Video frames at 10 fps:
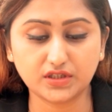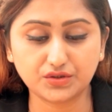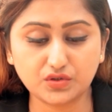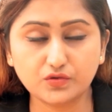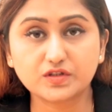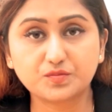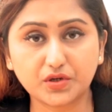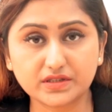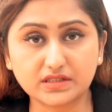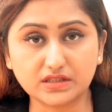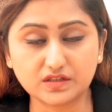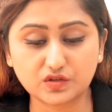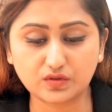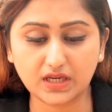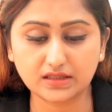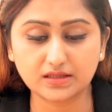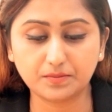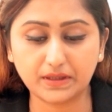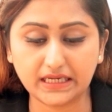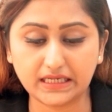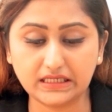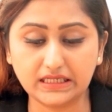the accused persons to get the bail